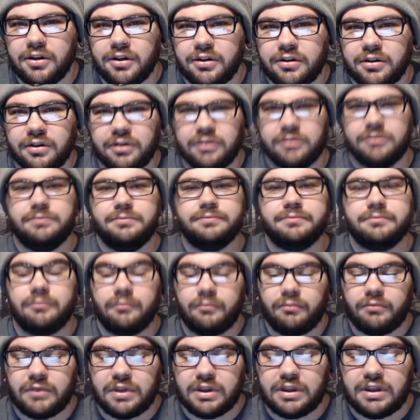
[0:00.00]
So
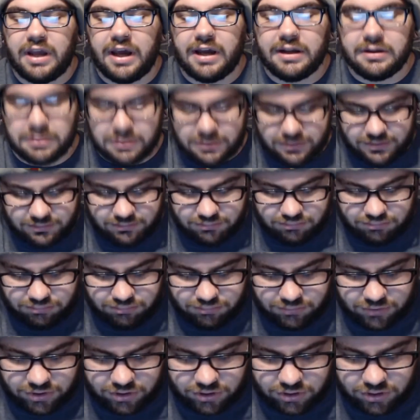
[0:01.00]
that's
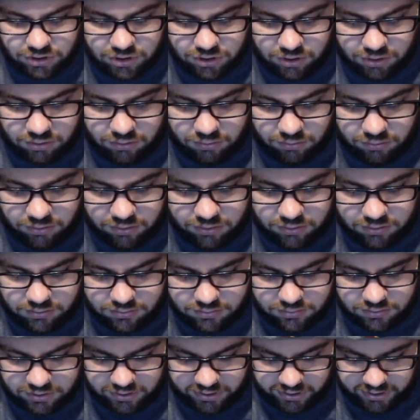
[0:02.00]
cool.
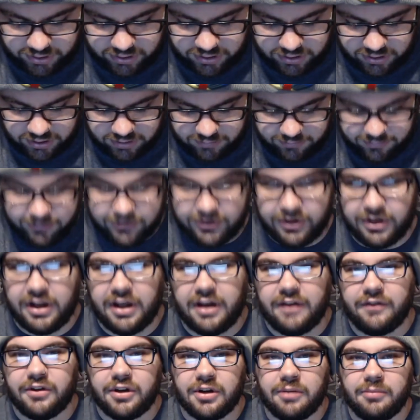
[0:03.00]
Um, it's going
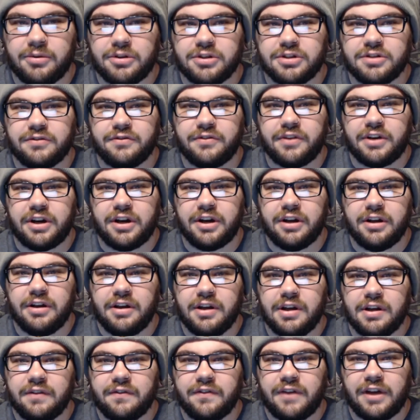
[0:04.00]
to have like a bunch of very
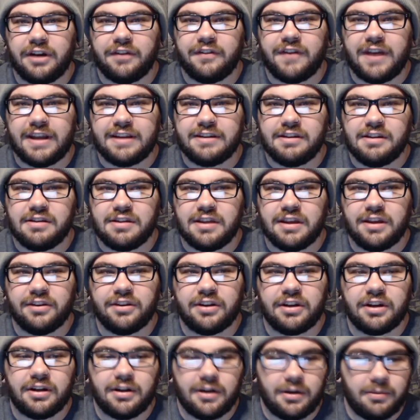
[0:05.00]
Final Fantasy
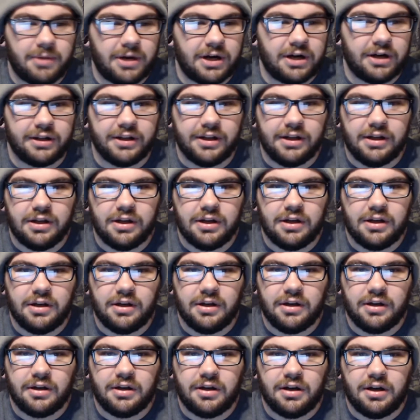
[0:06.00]
things in it, apparently.
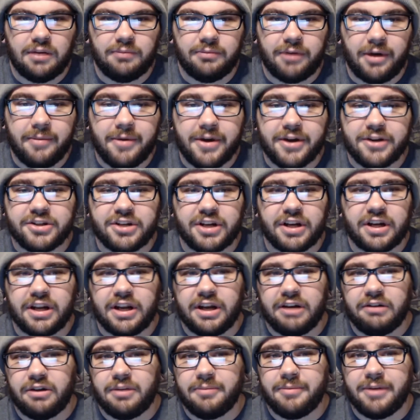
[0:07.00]
Um, I might check
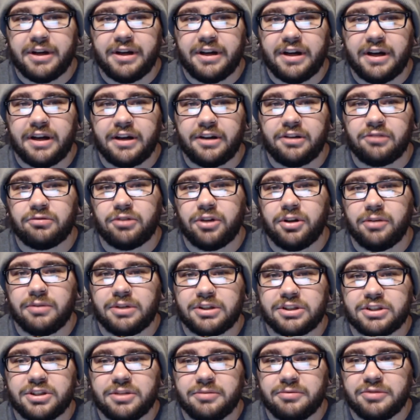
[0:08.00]
it out. I might not. I don't really
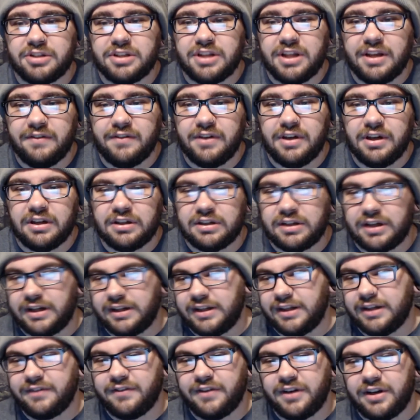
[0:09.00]
watch too much T V, and
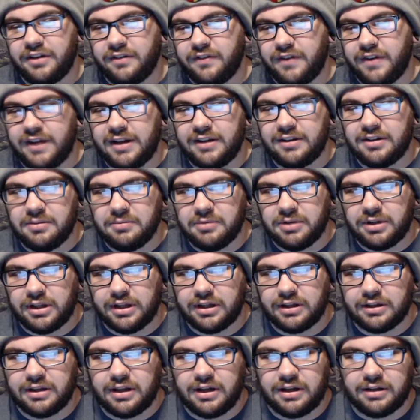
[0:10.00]
I like Final Fantasy, but
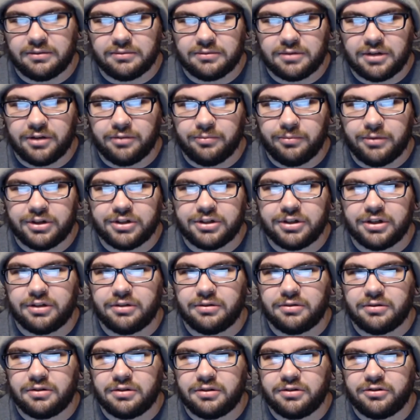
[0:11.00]
like not as much.
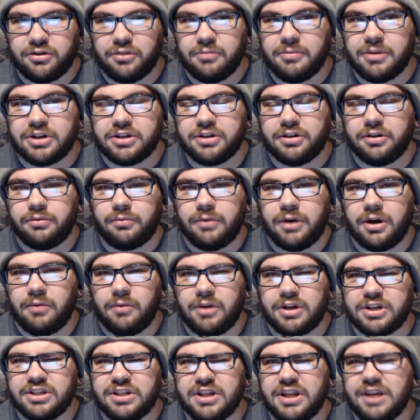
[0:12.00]
So much I would want to
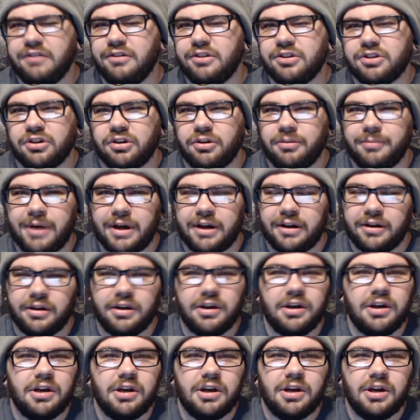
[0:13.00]
watch a T V show about it.